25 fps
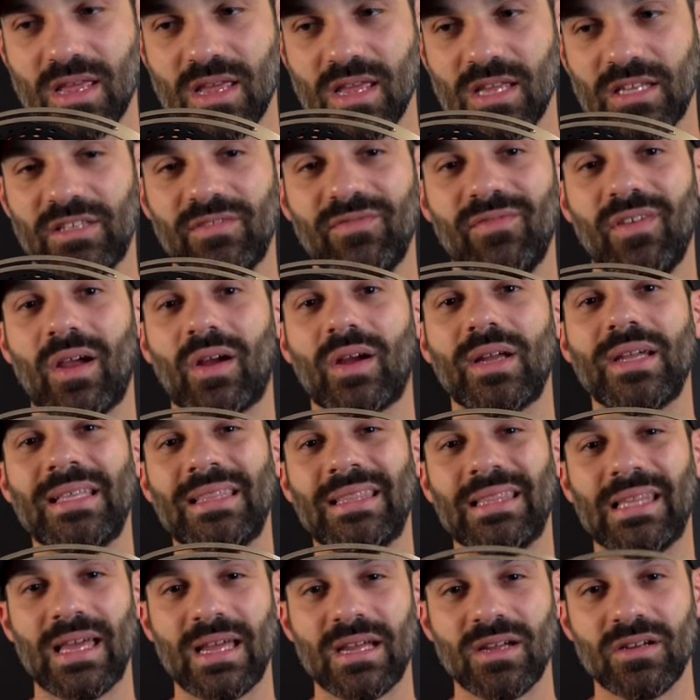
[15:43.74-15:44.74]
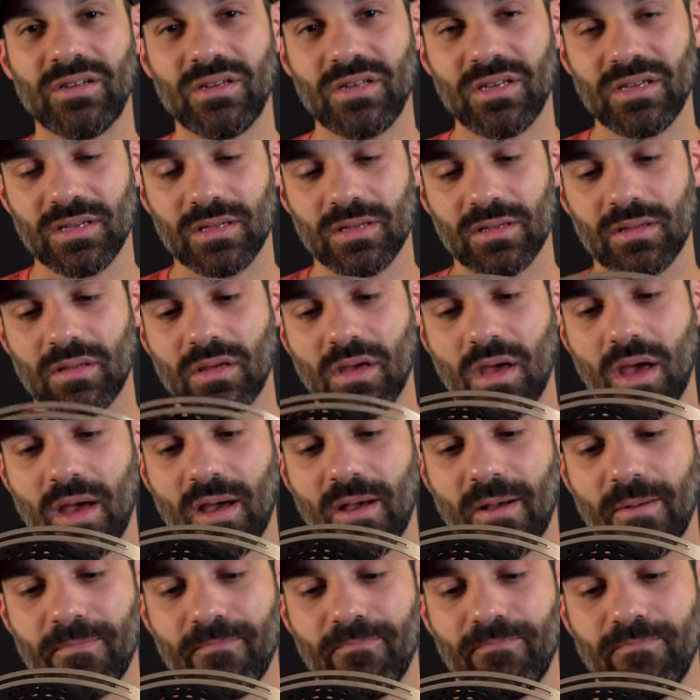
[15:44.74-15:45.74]
it's very layered.
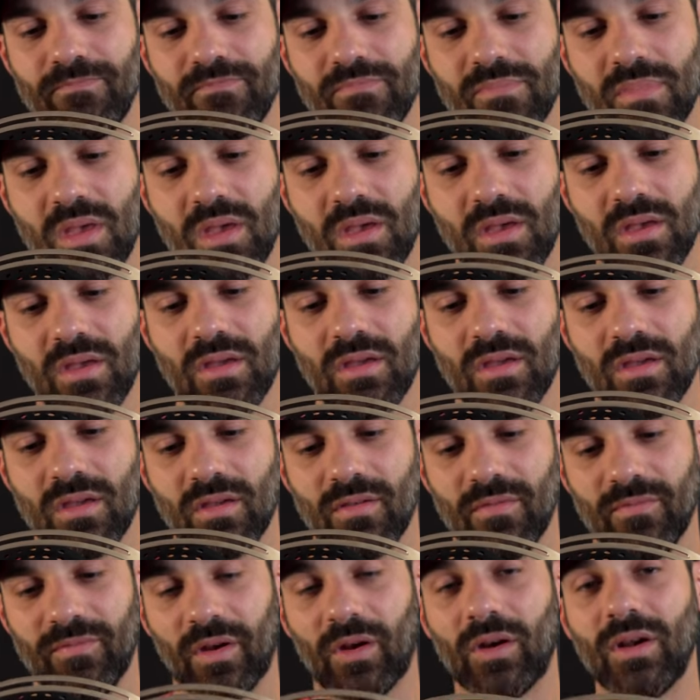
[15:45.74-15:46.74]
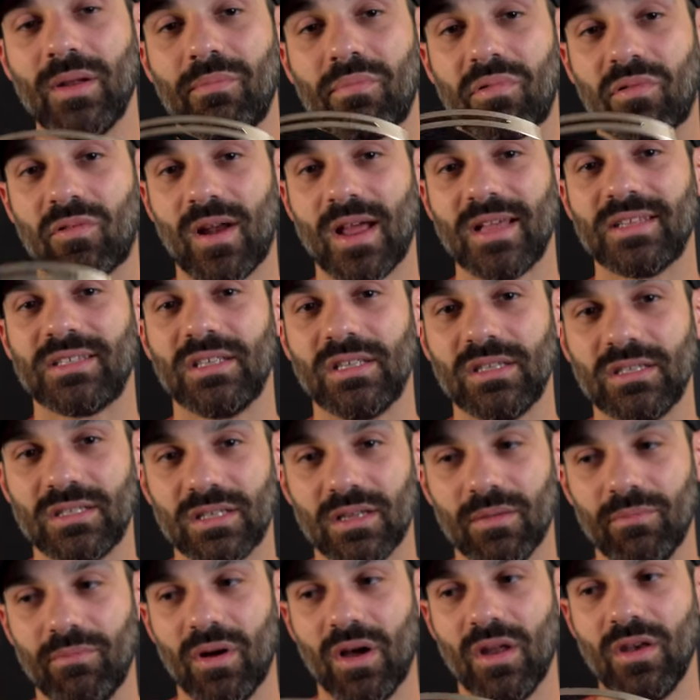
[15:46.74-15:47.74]
Um, very
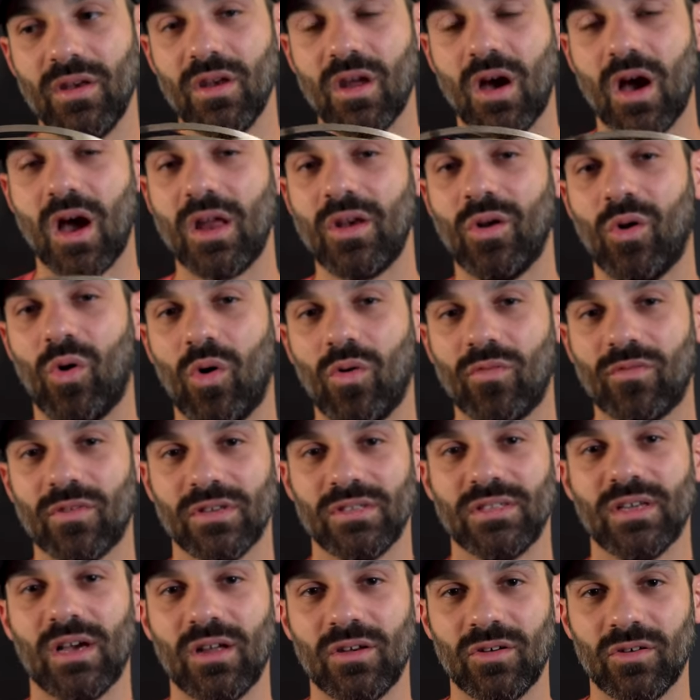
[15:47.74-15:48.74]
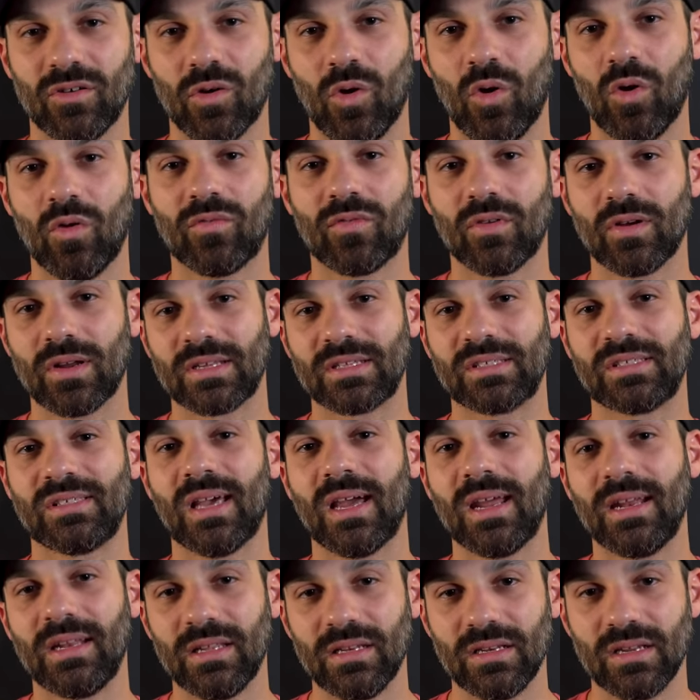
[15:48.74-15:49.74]
present, but not overdone or
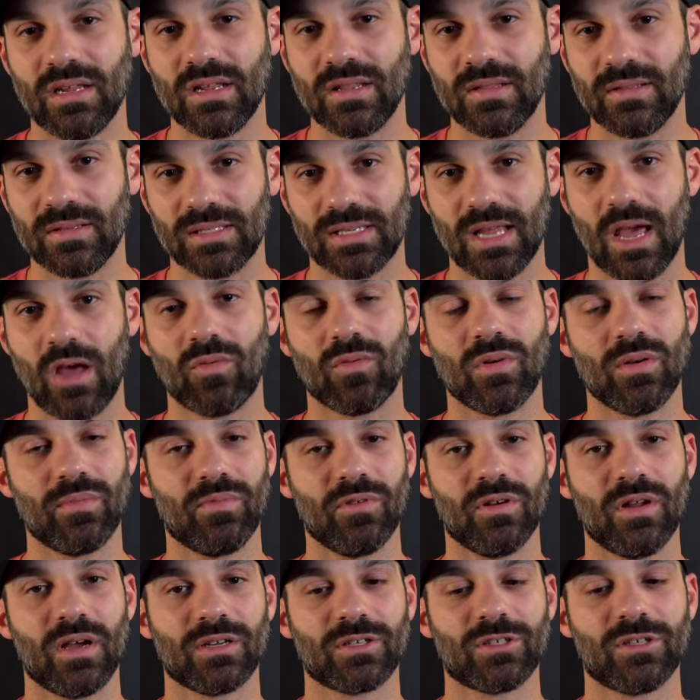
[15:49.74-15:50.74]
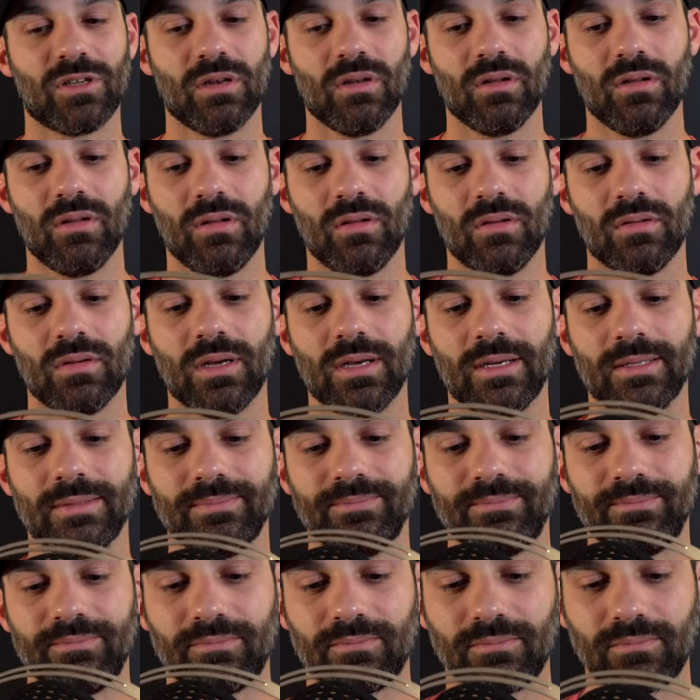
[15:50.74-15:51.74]
overexcited in sound reproduction.
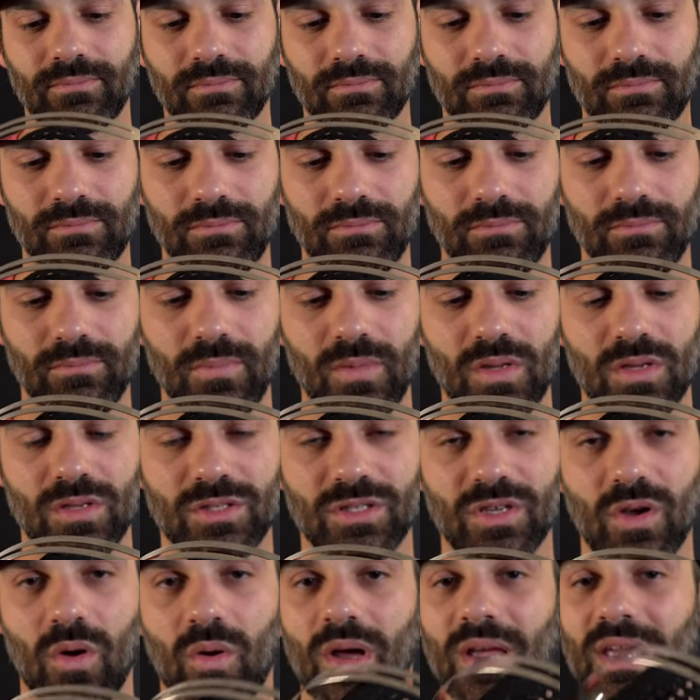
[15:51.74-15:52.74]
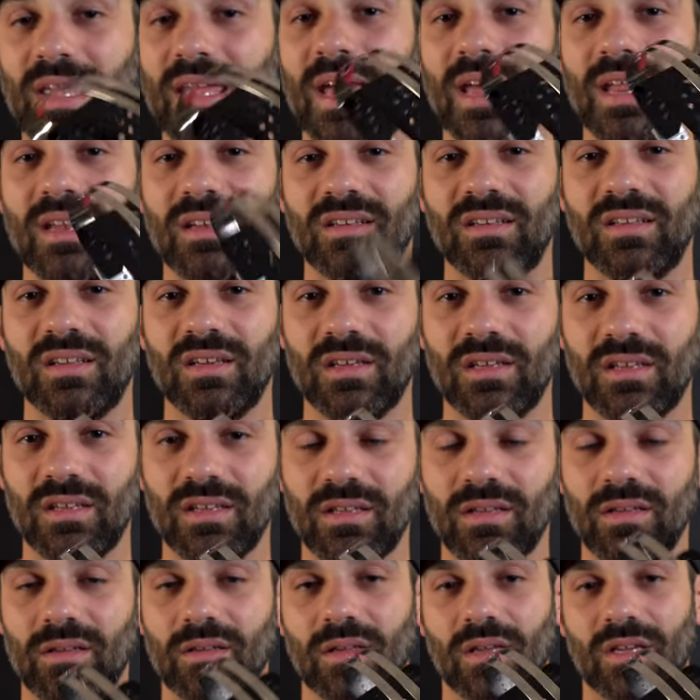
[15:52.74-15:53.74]
Um, so again,
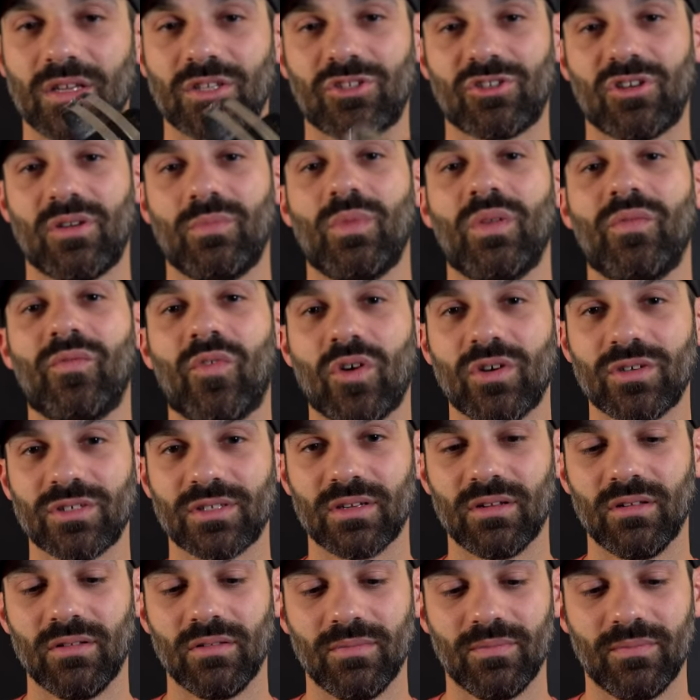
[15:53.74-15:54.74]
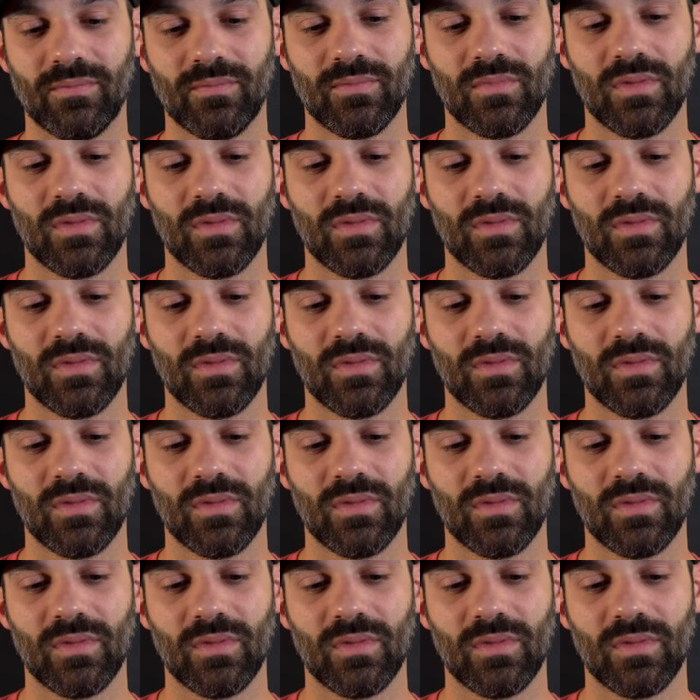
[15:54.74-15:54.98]
extremely versatile.